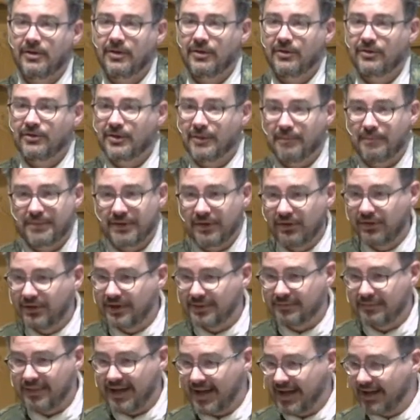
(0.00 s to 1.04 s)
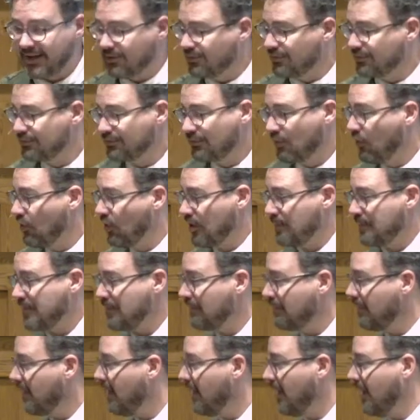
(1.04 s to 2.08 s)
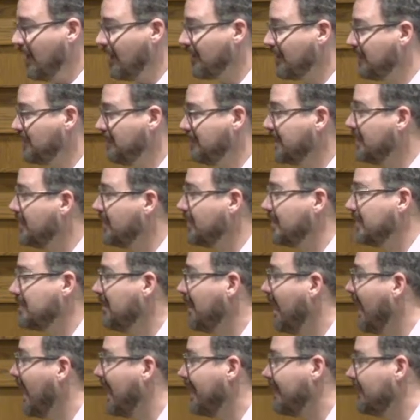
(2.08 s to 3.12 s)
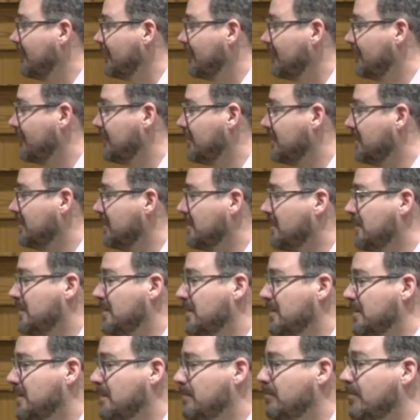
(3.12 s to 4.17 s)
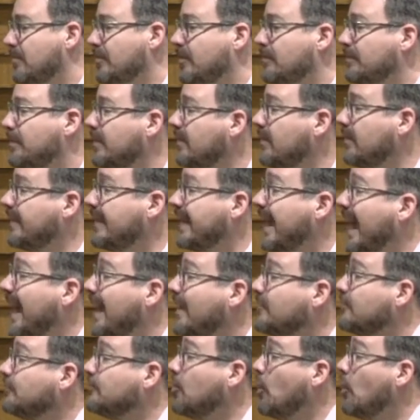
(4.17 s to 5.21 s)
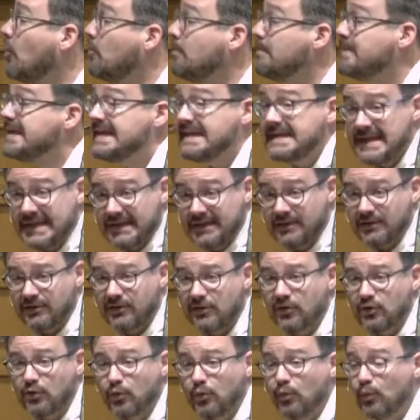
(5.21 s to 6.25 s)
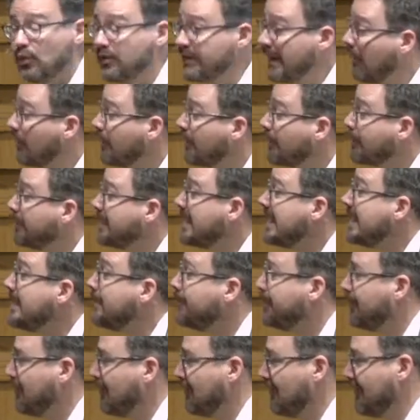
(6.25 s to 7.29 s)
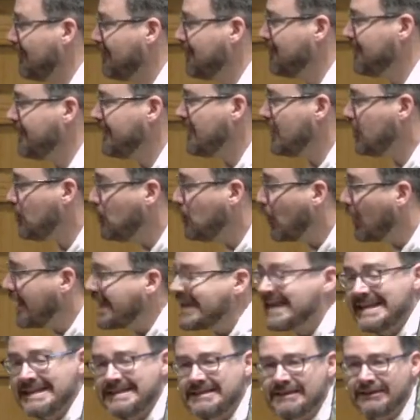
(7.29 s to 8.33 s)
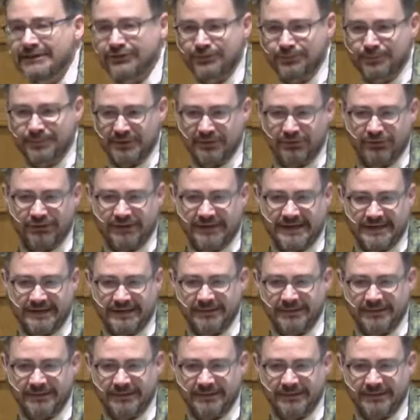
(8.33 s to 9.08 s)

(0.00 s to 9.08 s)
The building matters, don't get me wrong, the building matters. But the building has no meaning without the people who are in this building.